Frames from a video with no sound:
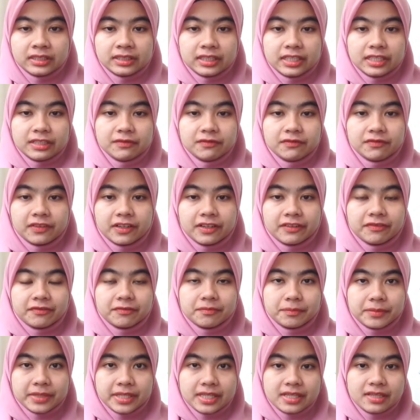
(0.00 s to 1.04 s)
Then 5
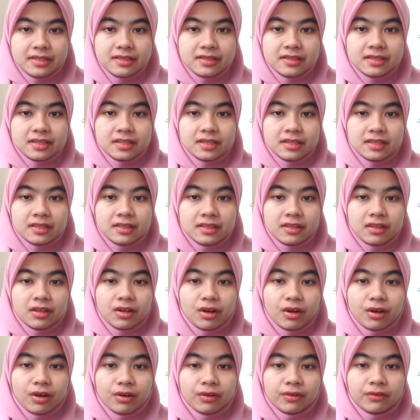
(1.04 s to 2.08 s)
ml
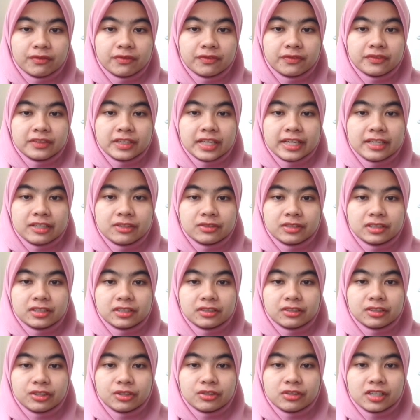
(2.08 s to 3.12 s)
of
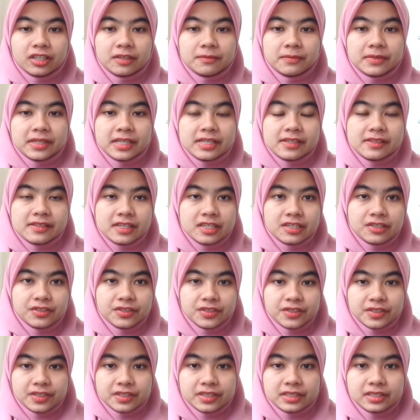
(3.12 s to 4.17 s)
diluted cucumber
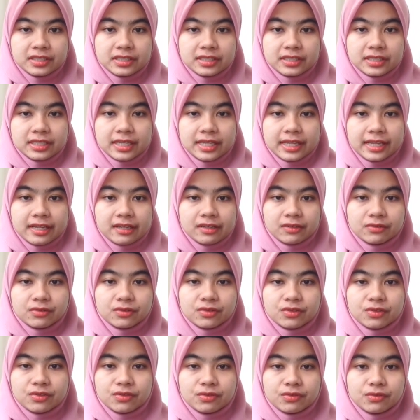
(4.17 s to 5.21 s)
essential and
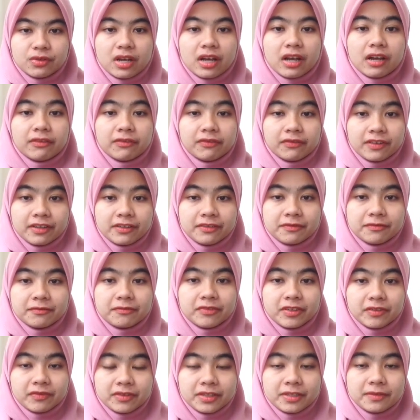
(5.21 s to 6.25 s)
also
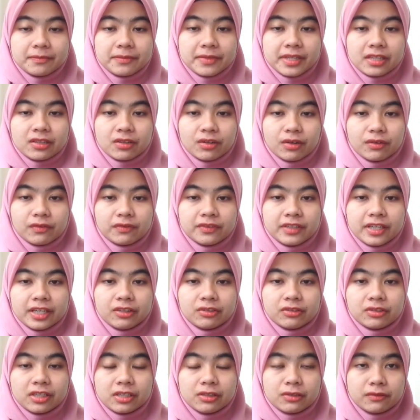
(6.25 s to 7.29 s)
15 ml of
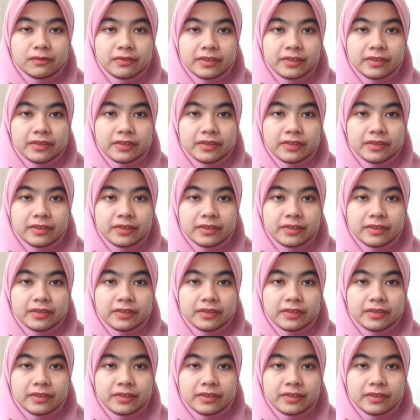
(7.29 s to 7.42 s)
diluted aloe